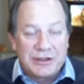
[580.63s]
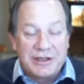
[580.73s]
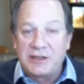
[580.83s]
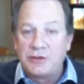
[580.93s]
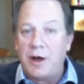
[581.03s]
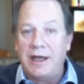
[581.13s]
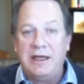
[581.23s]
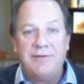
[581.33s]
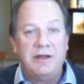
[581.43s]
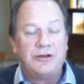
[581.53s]
That's why
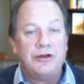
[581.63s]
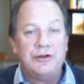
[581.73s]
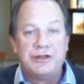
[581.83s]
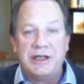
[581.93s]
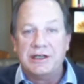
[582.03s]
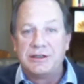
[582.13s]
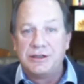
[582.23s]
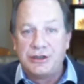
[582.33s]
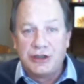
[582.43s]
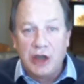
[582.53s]
Giving Tuesday is
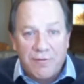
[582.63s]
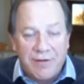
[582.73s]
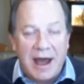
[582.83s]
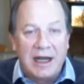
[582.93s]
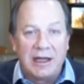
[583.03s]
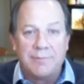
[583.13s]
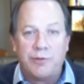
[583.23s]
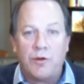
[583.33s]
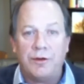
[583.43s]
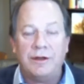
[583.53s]
so vitally
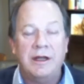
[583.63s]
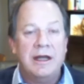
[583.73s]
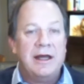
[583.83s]
important.